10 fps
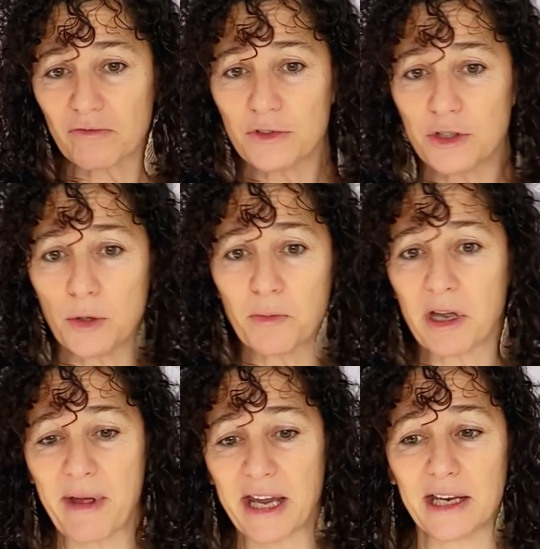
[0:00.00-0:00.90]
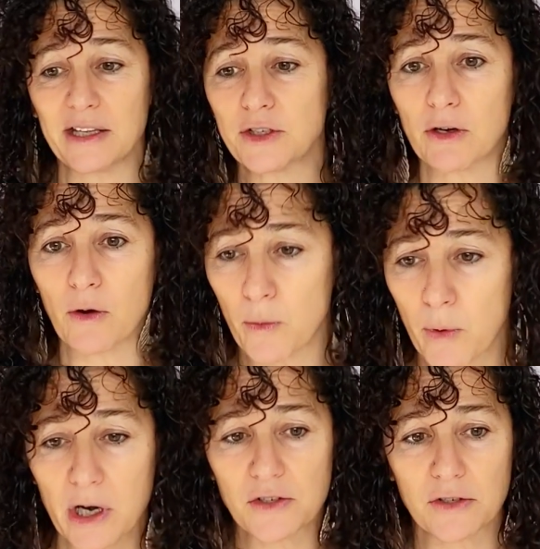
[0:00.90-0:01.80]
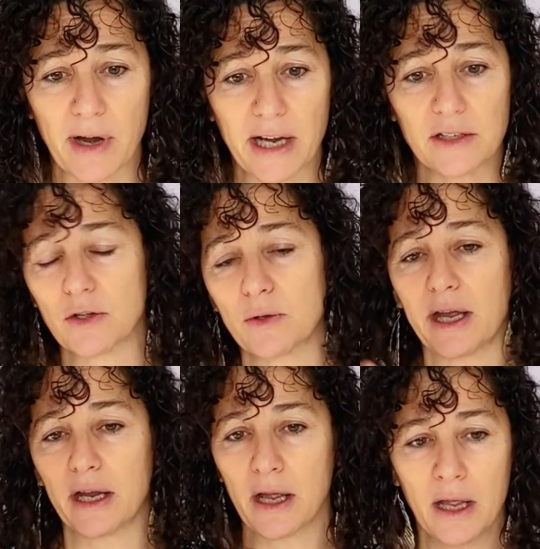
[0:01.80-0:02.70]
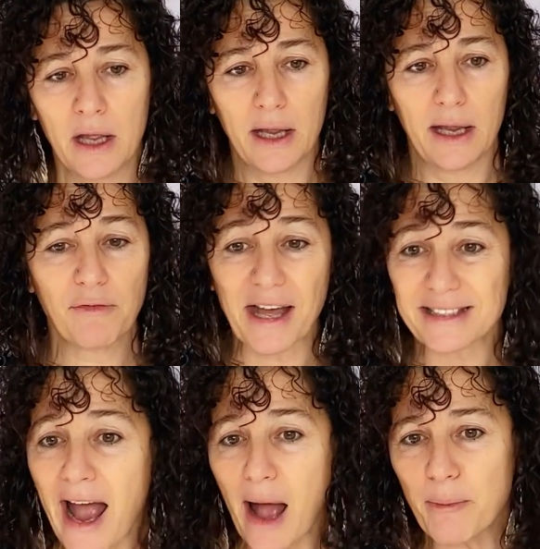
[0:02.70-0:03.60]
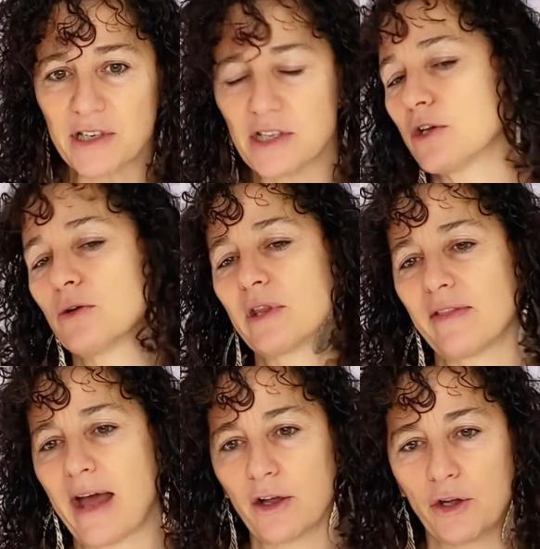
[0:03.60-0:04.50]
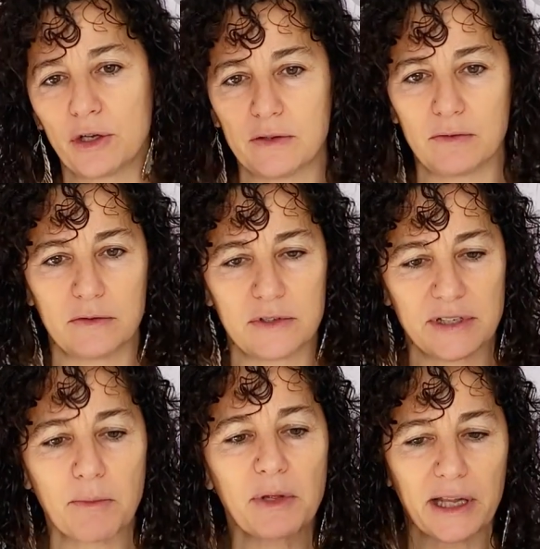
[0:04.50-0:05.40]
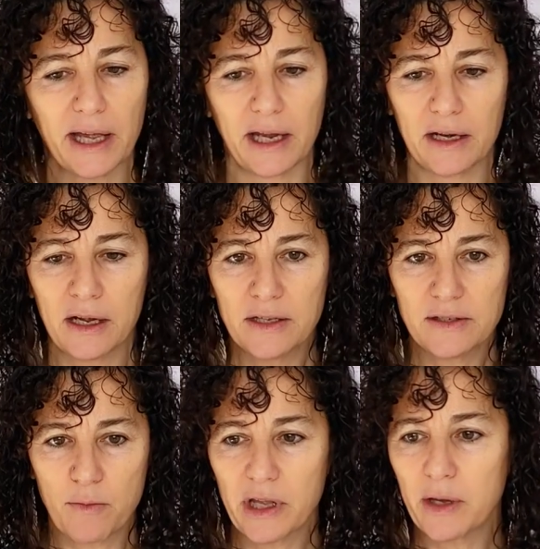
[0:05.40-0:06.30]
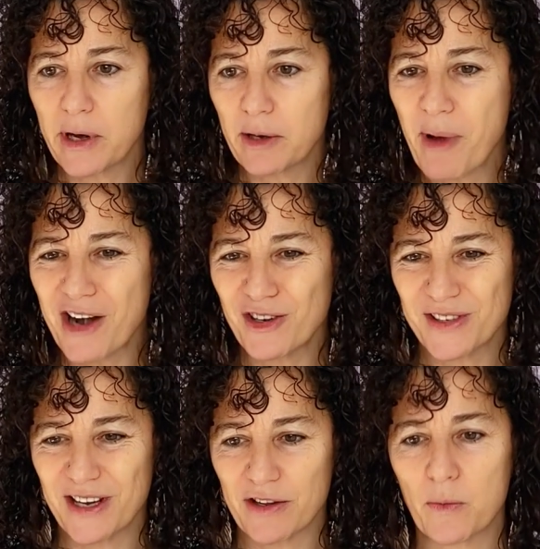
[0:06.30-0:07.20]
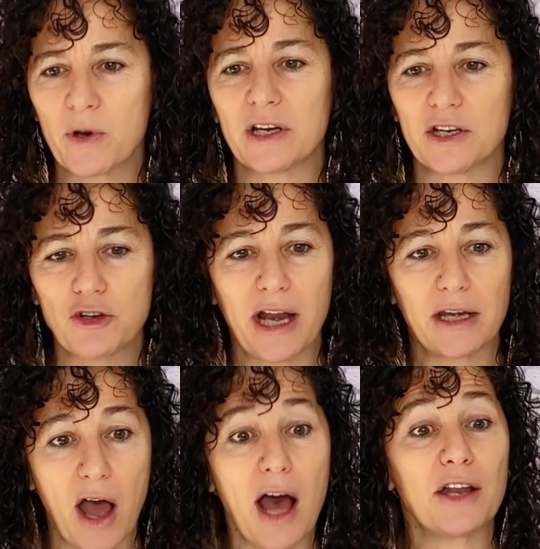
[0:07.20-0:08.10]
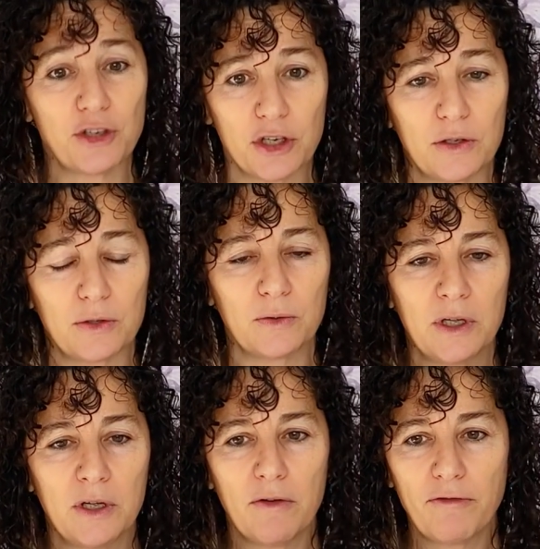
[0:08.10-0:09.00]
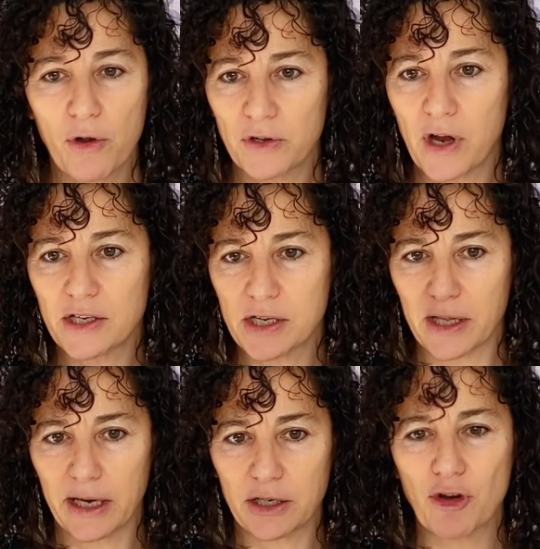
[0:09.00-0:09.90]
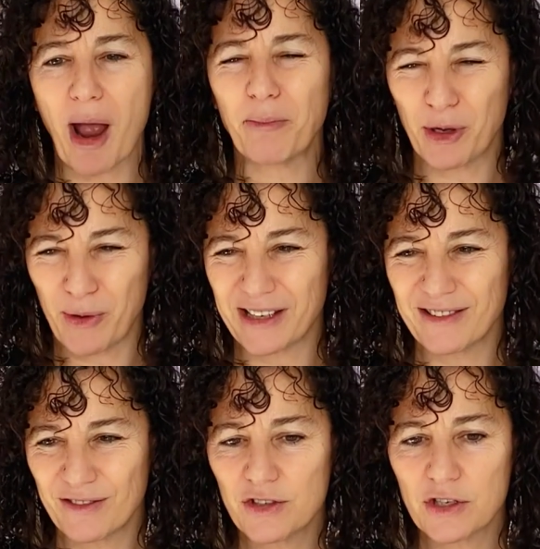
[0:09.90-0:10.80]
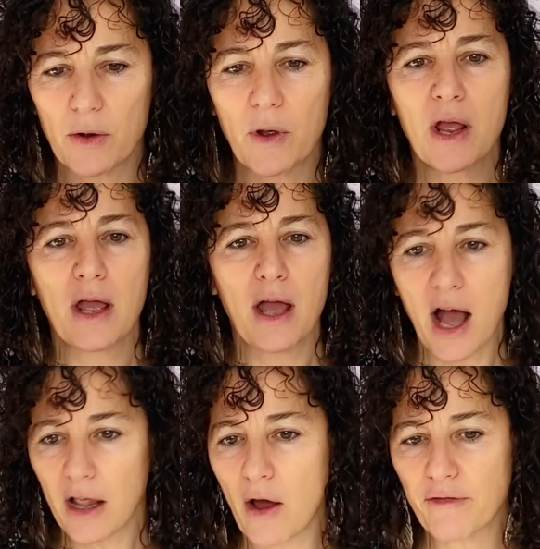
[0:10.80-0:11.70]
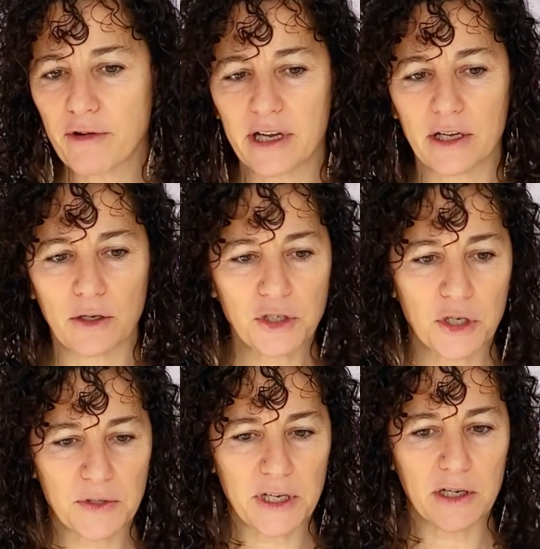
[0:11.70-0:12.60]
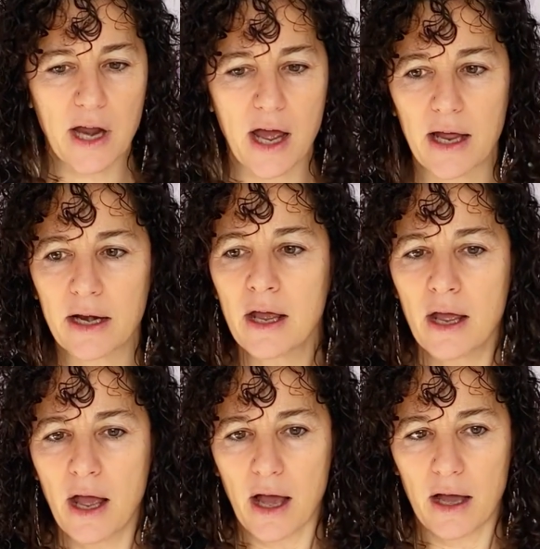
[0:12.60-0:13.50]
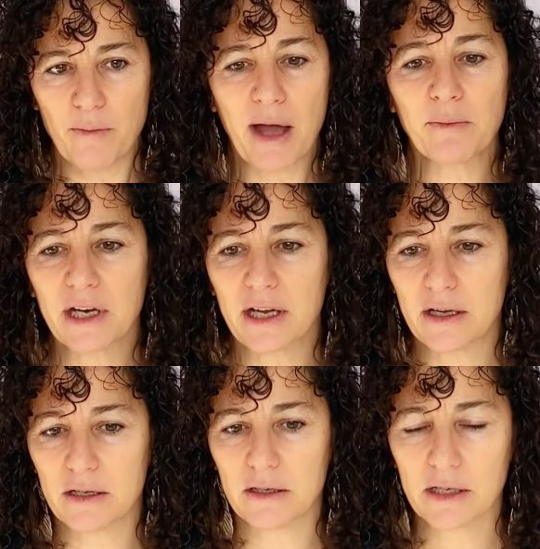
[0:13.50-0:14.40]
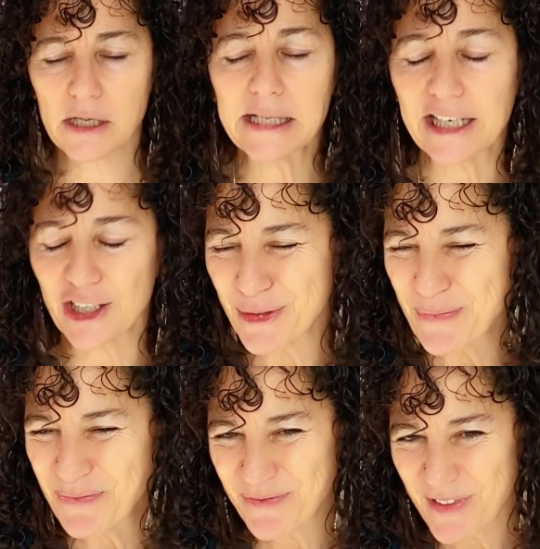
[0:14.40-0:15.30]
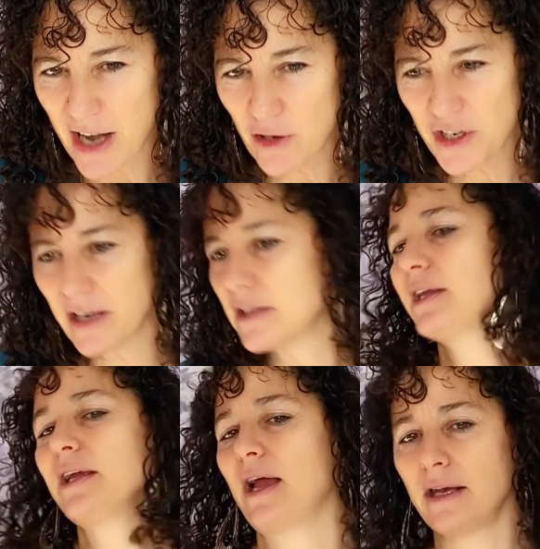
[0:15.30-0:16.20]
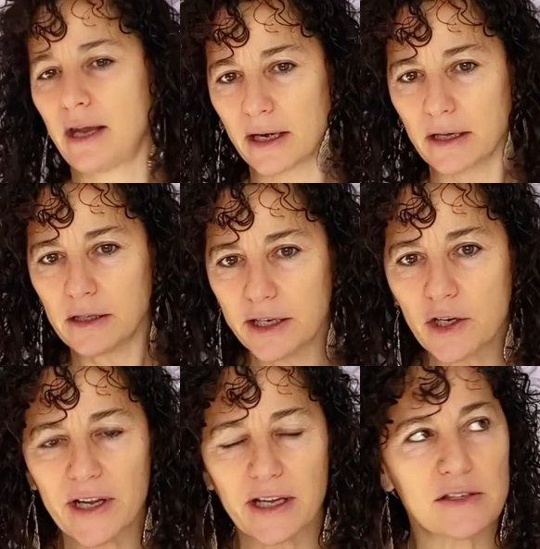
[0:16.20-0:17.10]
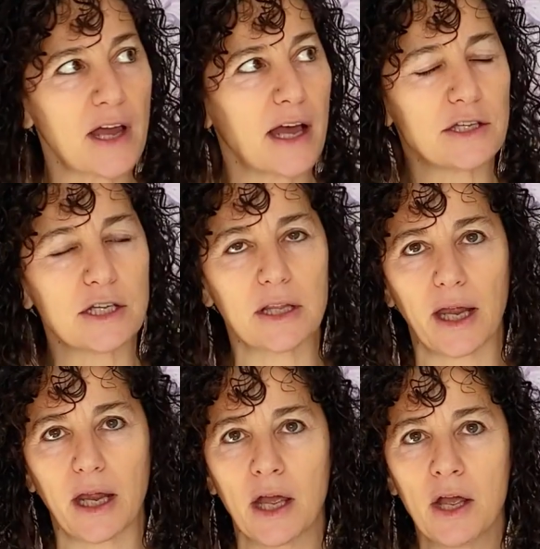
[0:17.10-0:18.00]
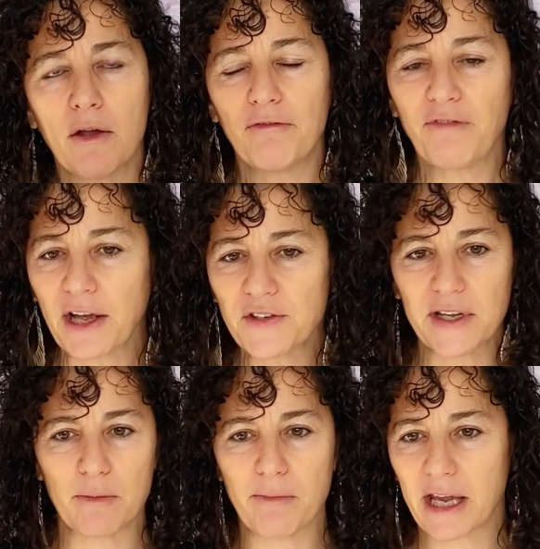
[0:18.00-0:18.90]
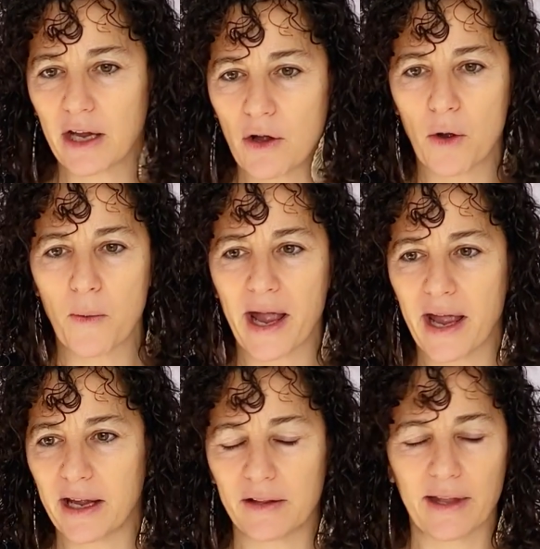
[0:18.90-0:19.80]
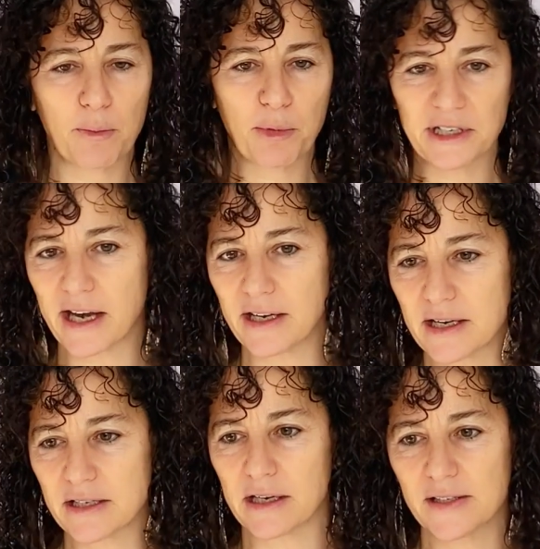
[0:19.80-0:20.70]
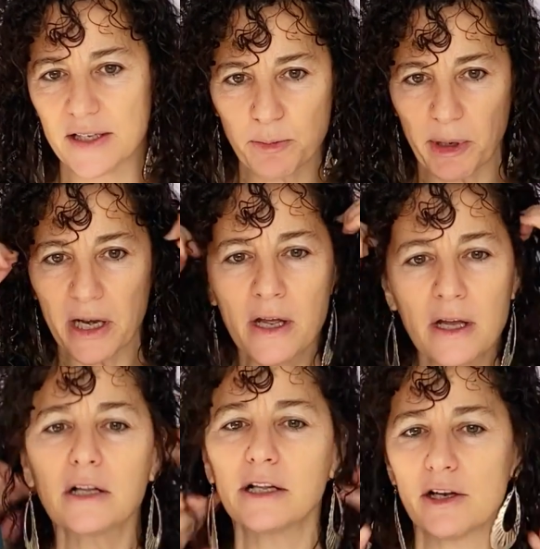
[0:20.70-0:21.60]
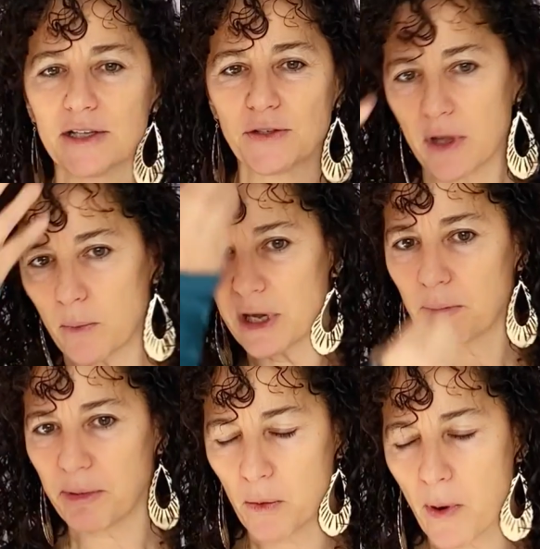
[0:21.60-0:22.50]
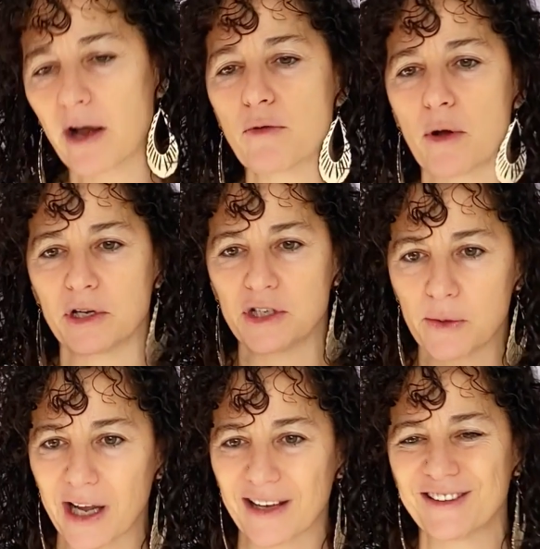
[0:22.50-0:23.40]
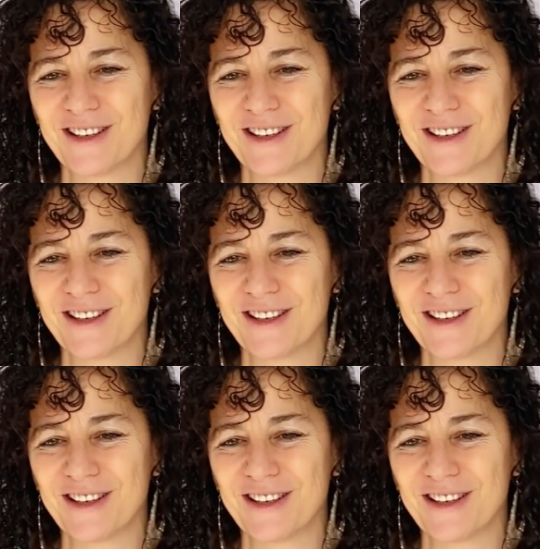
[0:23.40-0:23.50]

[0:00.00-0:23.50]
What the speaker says: Zoom can make it easier or worse, right? So like, if that's happened to you, then that could stimulate some really weird patterns here that we're going to try not to like trap you in. So I'll offer it, you choose it or not. I'm going to clear energetically, and clearing is not to like fix it and make it go away and like pretend it doesn't exist, but clearing so that we can be aware of what we're doing.